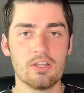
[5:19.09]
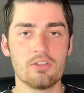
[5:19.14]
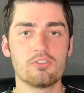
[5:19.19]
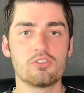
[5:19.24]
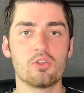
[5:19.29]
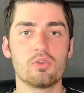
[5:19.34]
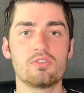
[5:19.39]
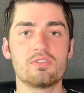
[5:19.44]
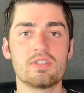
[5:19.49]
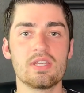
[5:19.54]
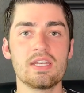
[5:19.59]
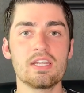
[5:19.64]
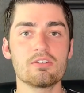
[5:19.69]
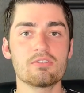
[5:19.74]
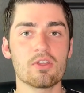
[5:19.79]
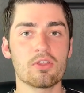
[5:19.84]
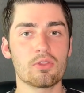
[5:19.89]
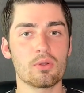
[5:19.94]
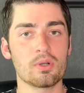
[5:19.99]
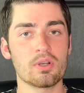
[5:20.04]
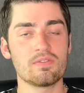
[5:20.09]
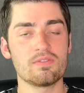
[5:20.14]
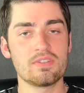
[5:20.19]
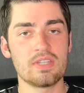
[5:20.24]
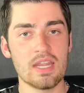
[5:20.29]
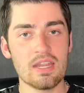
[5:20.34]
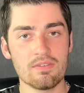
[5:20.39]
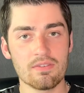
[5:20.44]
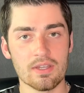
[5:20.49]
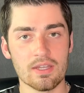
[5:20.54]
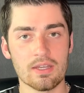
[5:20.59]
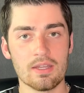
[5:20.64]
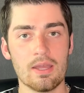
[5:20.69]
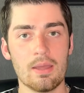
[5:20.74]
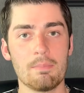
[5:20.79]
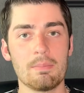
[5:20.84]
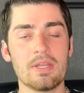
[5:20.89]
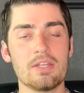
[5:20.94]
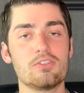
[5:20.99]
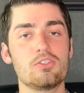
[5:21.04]
So sitting on the throne of David
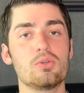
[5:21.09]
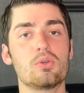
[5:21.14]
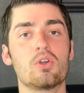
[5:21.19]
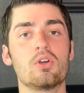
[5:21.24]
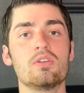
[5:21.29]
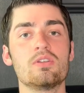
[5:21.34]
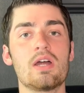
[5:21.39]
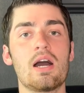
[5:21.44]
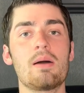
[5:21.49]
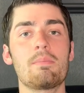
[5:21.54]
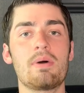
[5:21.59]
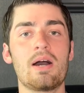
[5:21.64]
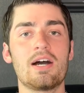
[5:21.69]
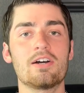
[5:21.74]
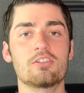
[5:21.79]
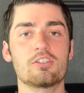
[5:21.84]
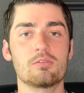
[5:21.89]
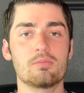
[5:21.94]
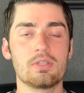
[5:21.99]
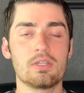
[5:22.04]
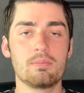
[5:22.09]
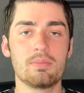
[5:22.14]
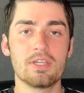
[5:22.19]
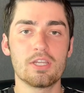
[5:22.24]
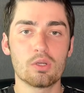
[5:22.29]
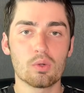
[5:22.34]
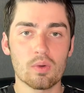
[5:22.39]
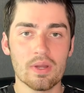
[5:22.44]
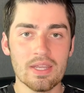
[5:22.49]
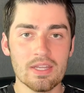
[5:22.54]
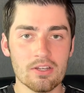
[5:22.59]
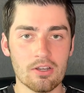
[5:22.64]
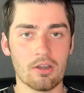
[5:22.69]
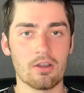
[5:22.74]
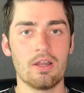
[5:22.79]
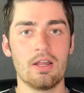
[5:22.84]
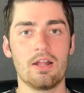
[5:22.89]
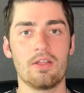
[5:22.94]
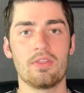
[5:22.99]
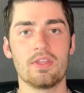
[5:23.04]
means you could not possibly be
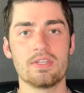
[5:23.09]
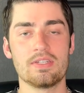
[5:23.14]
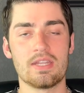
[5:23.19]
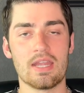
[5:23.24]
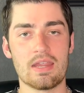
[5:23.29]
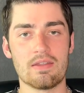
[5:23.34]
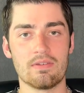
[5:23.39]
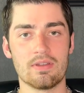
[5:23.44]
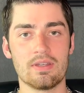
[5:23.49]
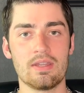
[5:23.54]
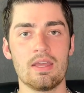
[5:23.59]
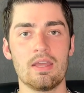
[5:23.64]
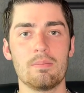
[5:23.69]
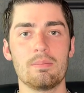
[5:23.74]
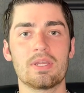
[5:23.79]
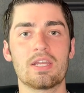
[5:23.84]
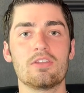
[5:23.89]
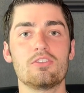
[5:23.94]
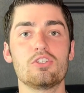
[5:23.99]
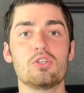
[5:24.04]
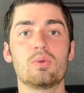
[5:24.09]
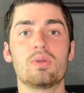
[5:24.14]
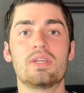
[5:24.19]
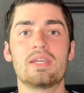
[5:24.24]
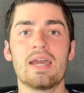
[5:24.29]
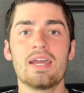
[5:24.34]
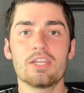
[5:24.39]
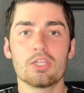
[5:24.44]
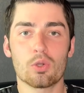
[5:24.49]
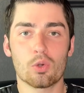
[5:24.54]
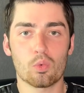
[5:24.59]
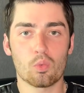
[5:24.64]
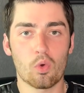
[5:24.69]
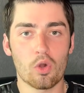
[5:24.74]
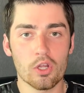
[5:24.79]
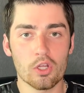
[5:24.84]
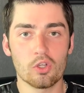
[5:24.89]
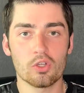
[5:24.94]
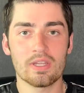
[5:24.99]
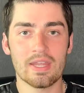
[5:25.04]
greater than David because you get your
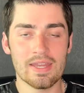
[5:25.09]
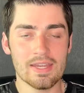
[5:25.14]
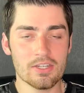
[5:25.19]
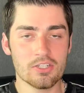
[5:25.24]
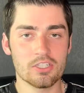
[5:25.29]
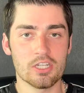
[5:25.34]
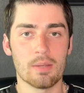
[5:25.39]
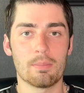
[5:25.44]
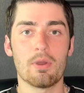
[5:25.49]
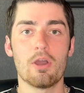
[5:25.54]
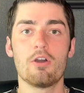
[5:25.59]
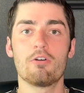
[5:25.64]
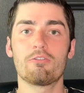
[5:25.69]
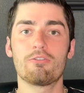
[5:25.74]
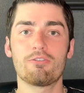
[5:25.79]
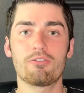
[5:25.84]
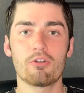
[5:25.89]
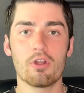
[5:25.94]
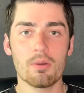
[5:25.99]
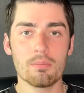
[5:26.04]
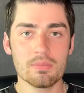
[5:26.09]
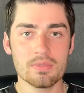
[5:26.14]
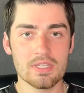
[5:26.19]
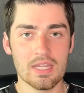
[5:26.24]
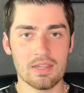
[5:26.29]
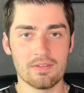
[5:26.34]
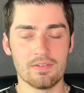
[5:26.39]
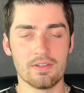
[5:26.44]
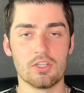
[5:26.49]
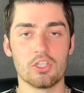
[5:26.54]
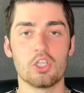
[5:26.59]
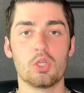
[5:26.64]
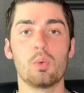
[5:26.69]
royal kingship from David.